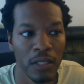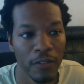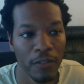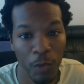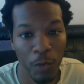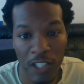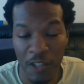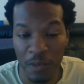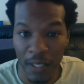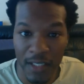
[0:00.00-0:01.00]
for a
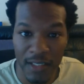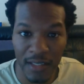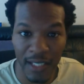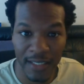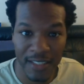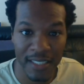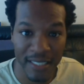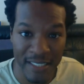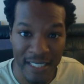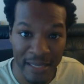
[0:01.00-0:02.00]
space like this in
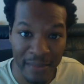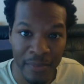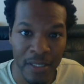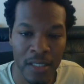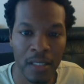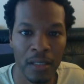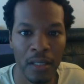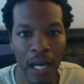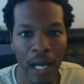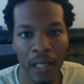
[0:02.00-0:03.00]
its infancy,
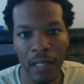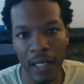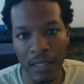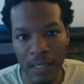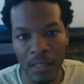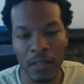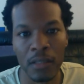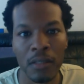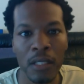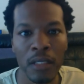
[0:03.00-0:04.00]
I, I say it's a
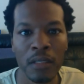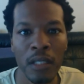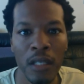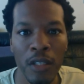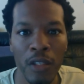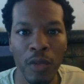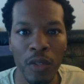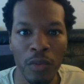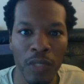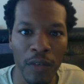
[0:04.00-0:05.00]
good thing. You know,
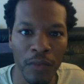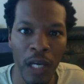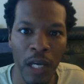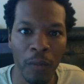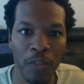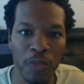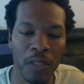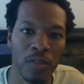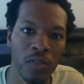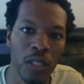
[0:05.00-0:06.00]
it'll definitely help the
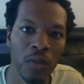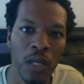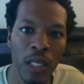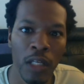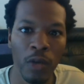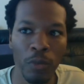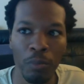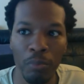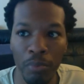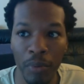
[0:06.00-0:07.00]
space grow. It'll
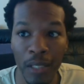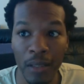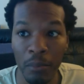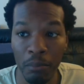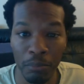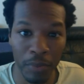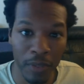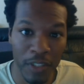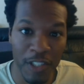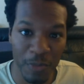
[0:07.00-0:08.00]
bring
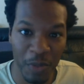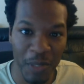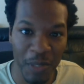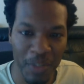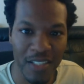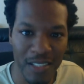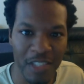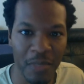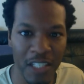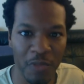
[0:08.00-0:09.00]
billions more people to the
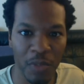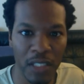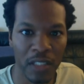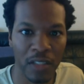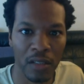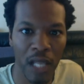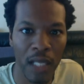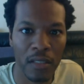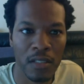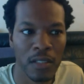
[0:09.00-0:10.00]
space, put it in their
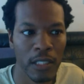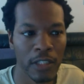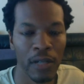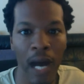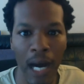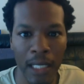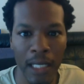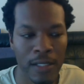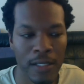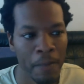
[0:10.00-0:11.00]
lights, in their
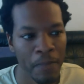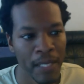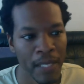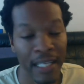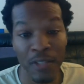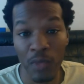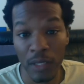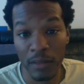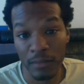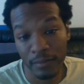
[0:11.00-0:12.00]
eyes. And guess what?